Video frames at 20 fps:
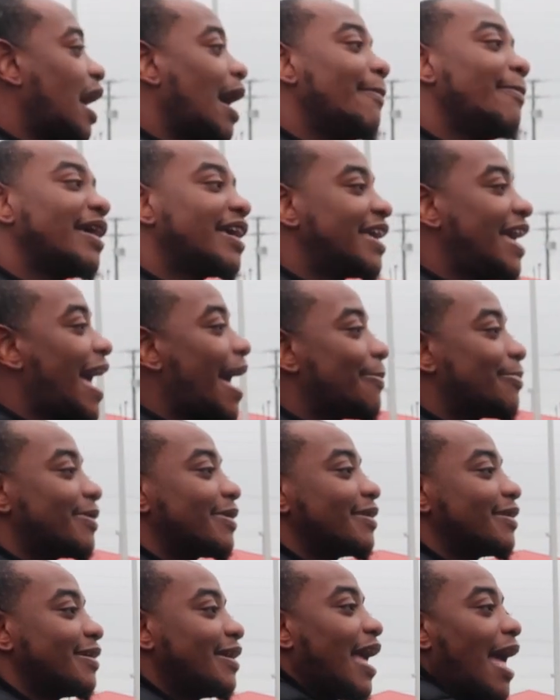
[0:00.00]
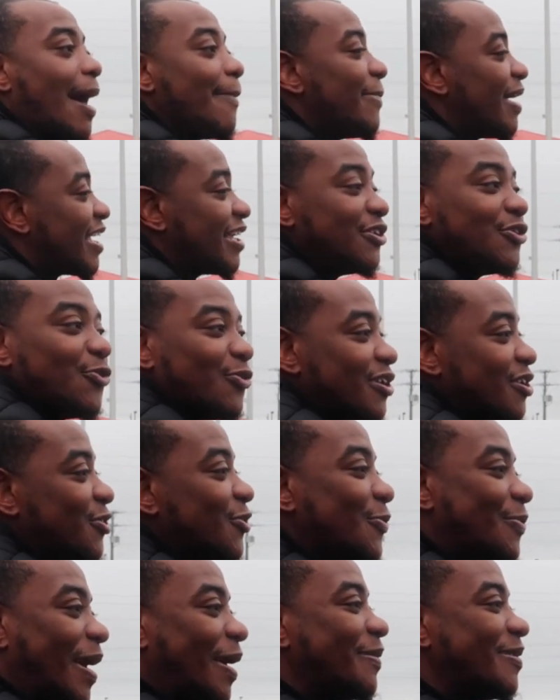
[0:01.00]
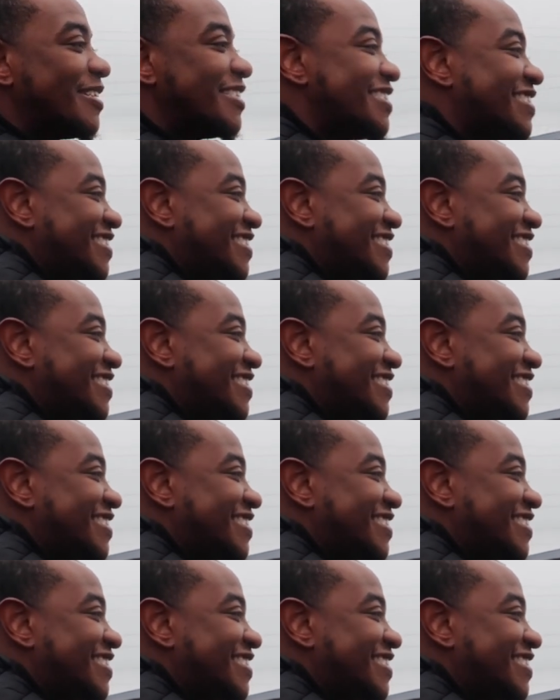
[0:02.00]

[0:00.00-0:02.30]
I make it happen. I make it do what it do, baby.